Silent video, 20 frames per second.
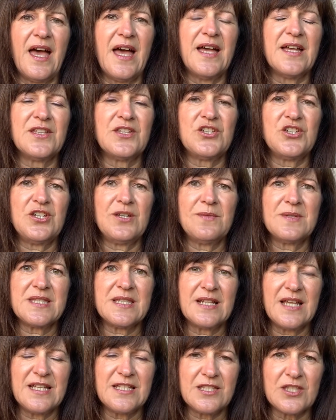And she was
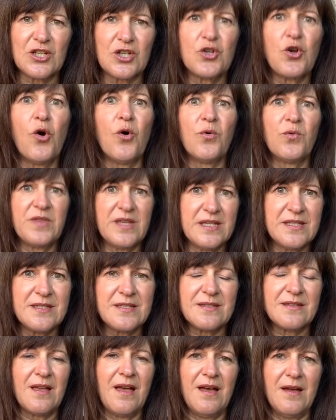the lady that got all these
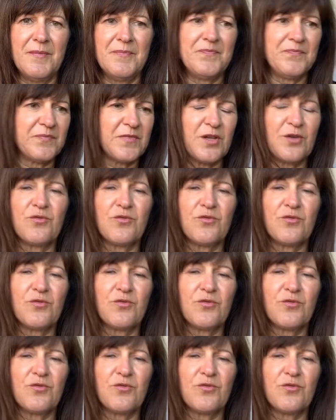um,